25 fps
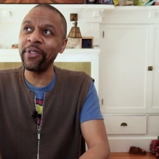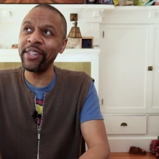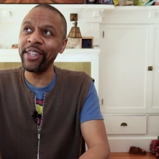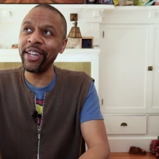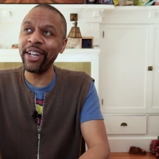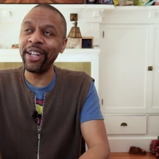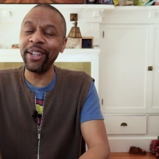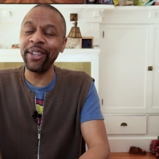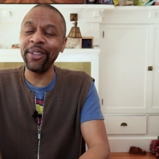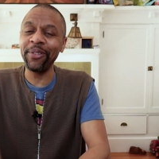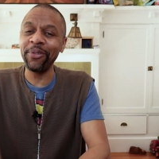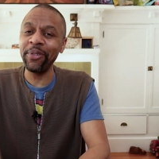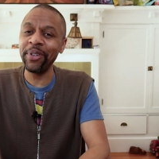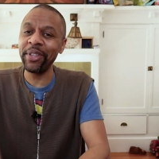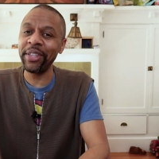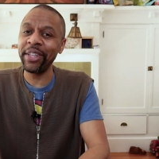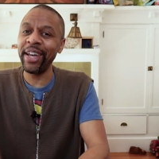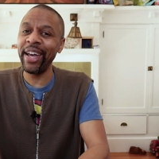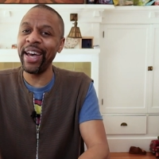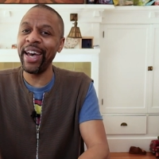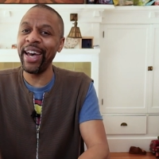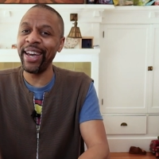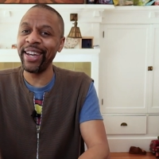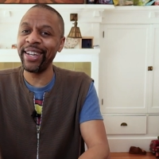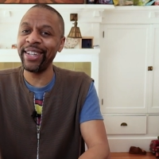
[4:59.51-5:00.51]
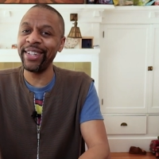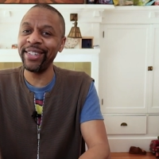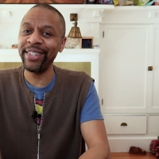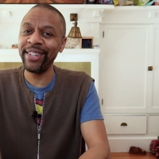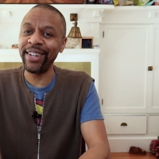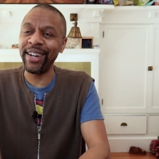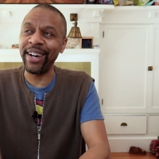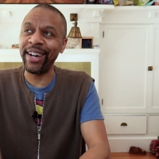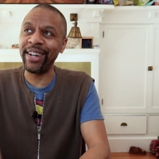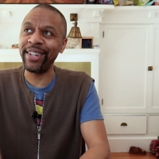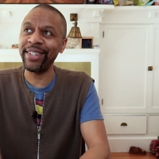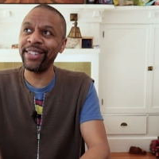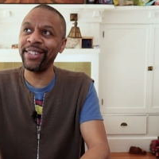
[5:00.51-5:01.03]
dealt with a
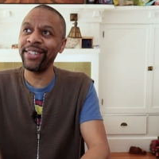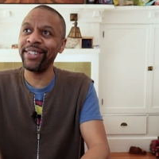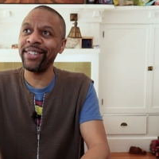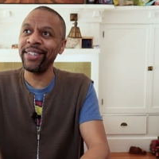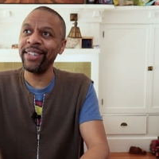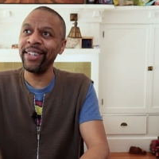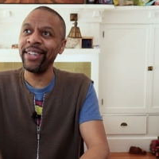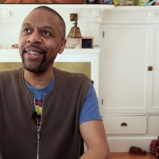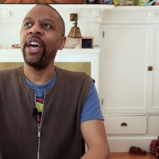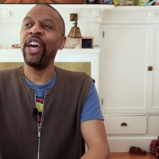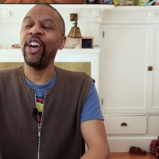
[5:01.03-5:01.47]
Hackintosh,